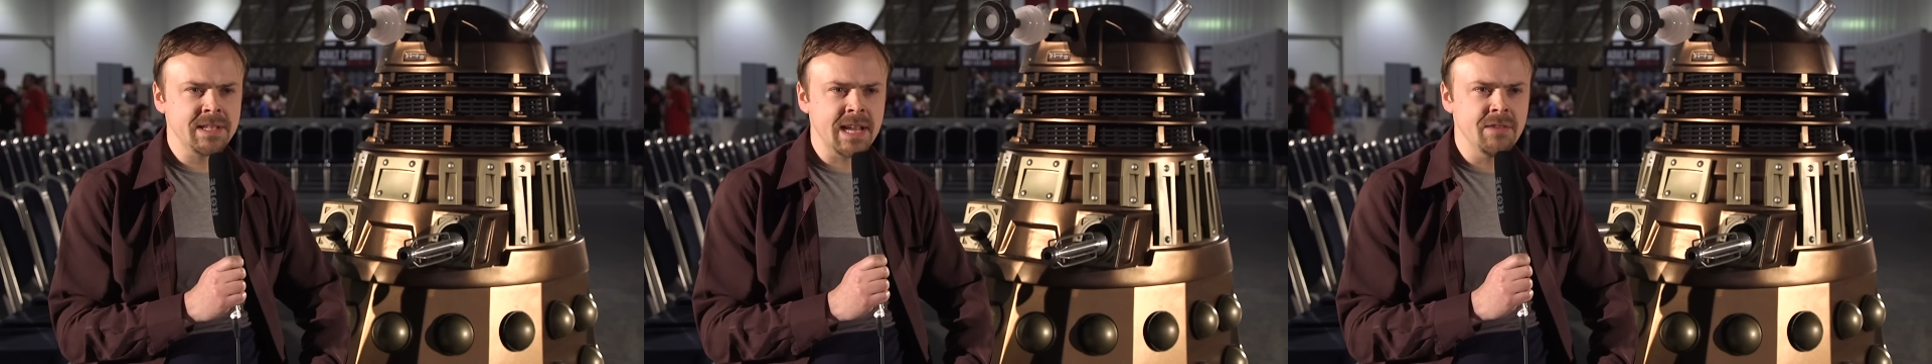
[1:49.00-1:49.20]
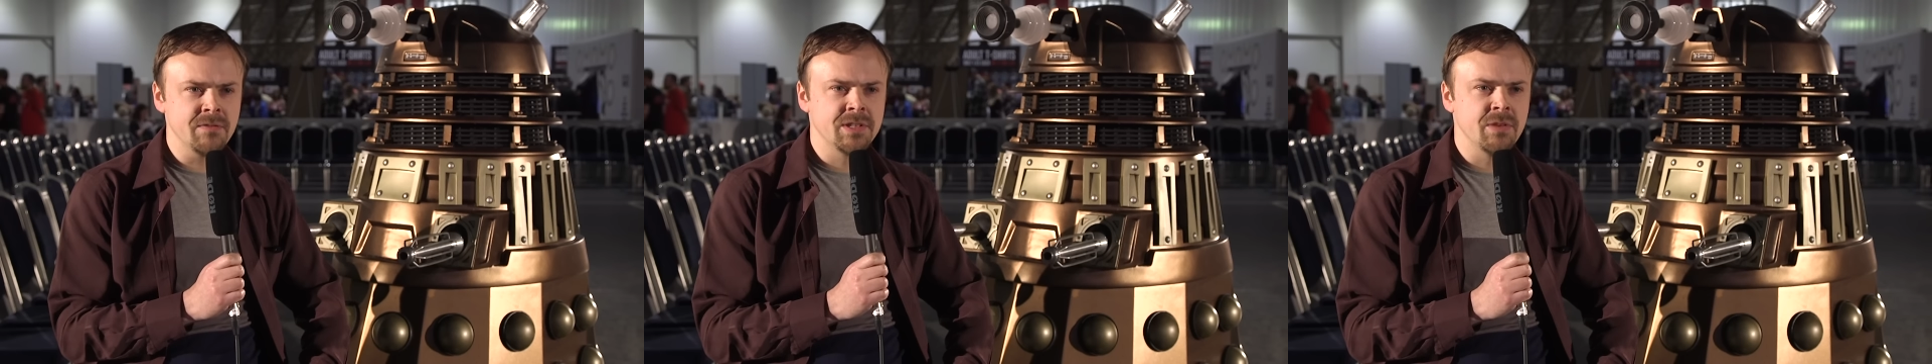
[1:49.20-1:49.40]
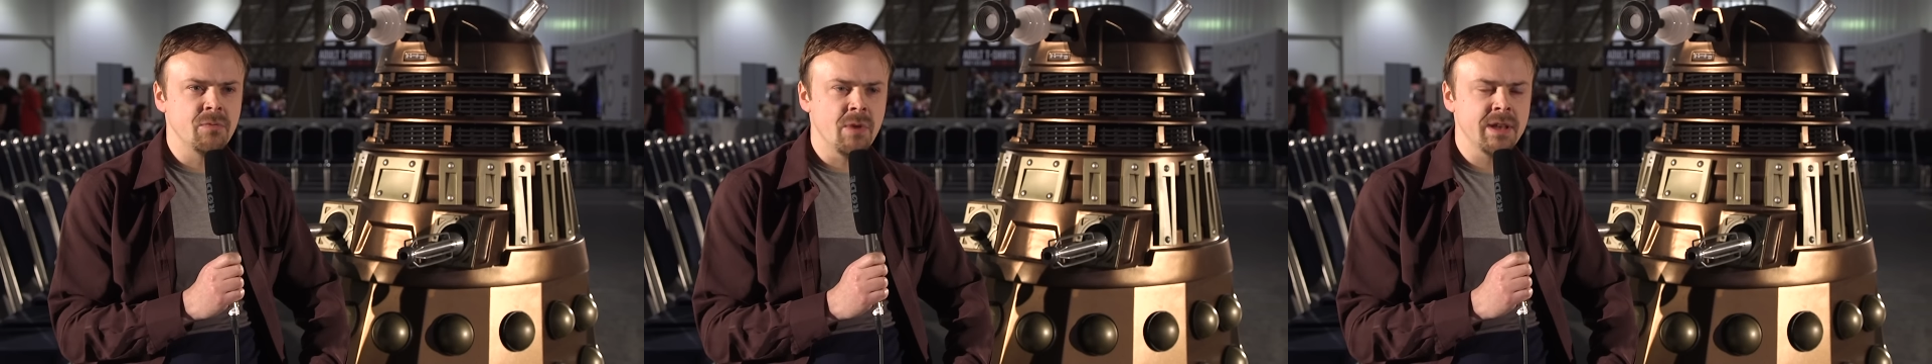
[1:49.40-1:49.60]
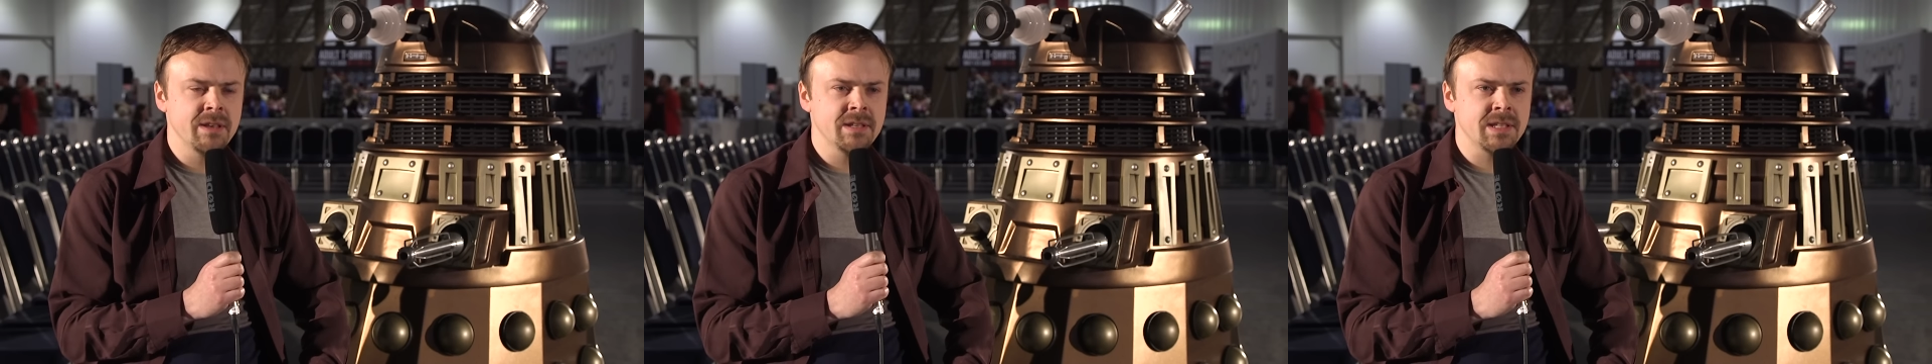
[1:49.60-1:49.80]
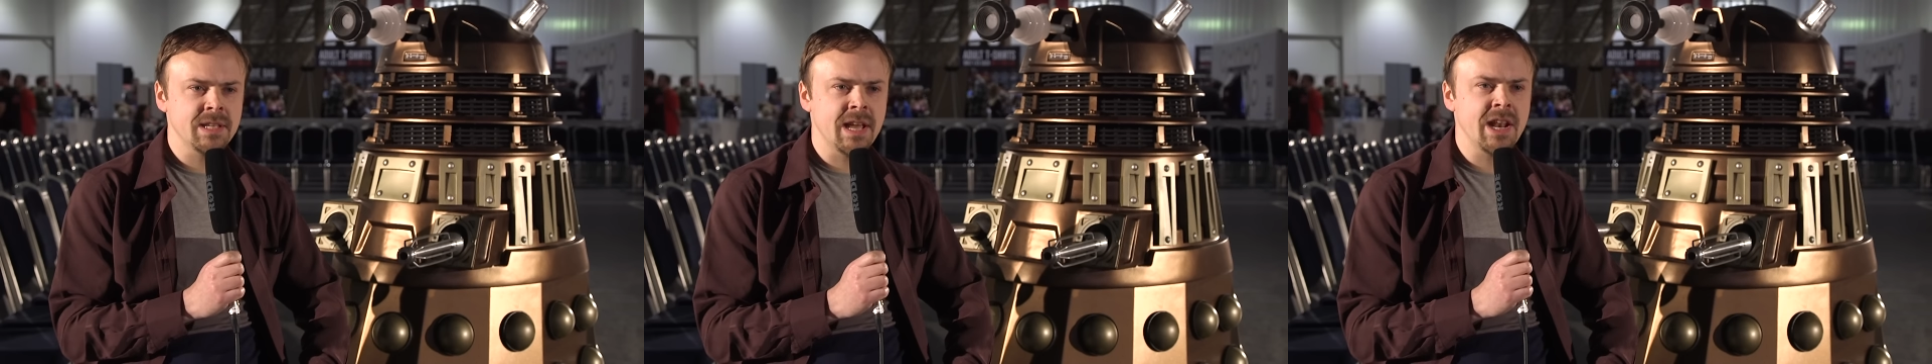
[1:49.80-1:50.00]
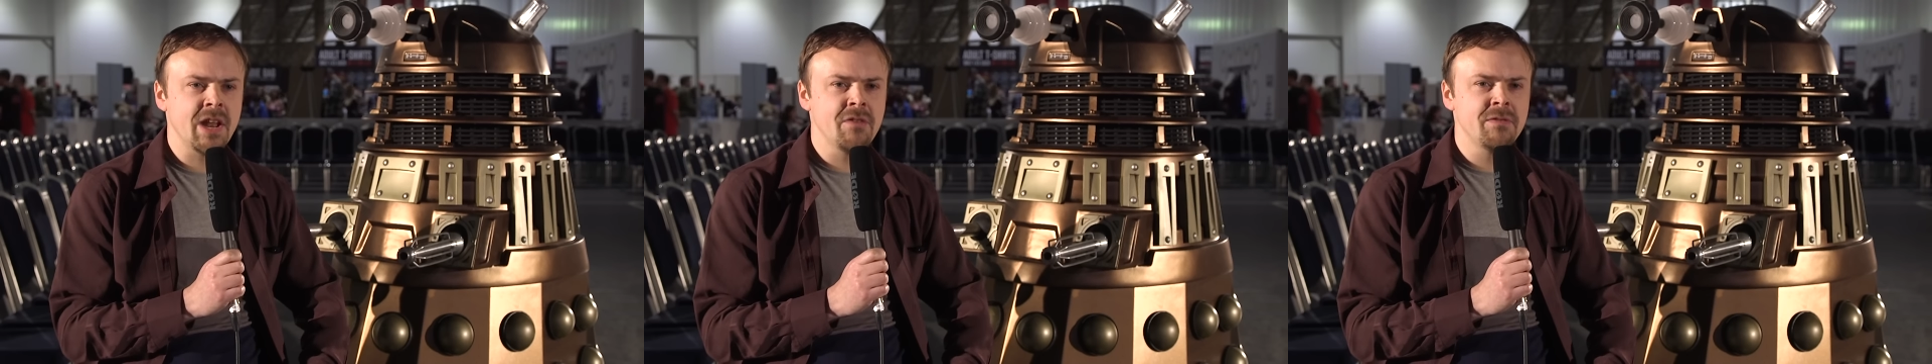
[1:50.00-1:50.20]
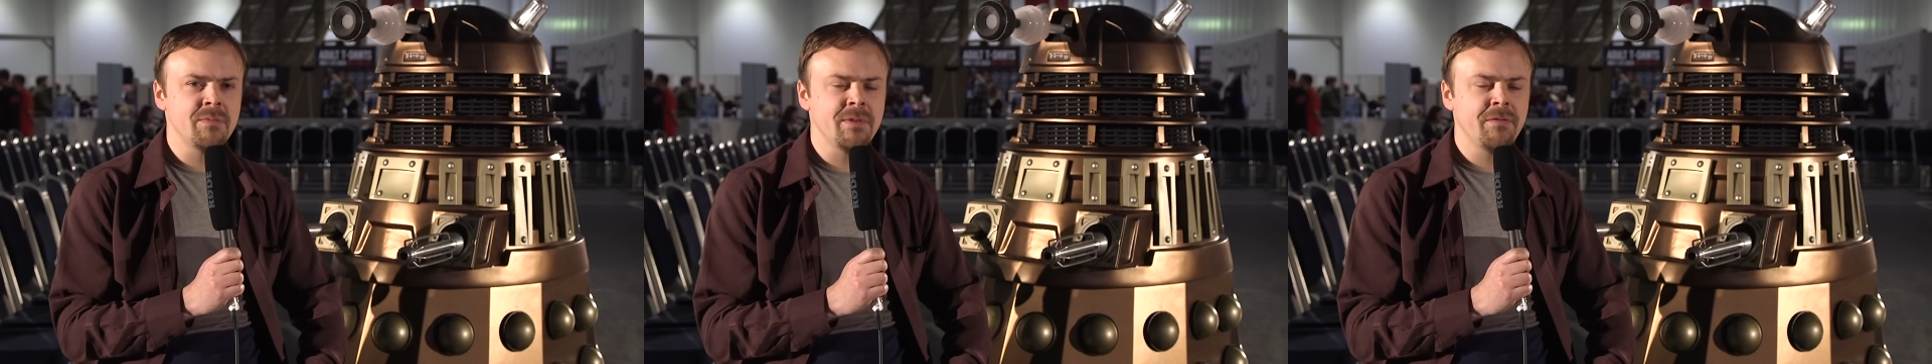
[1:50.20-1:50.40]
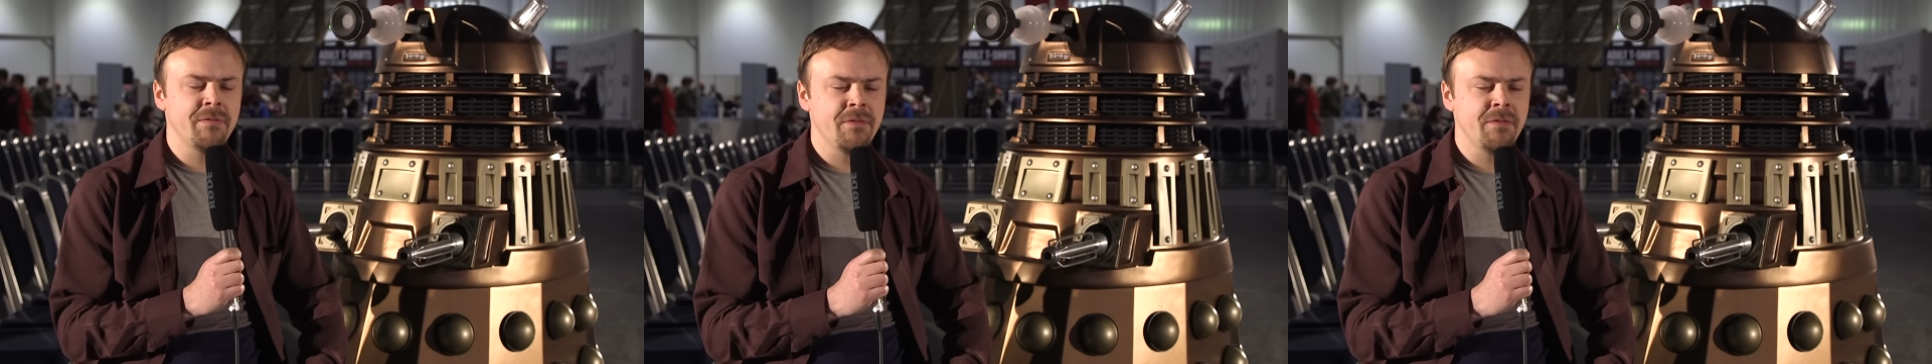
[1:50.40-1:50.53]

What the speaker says: Davison ones, and I would have been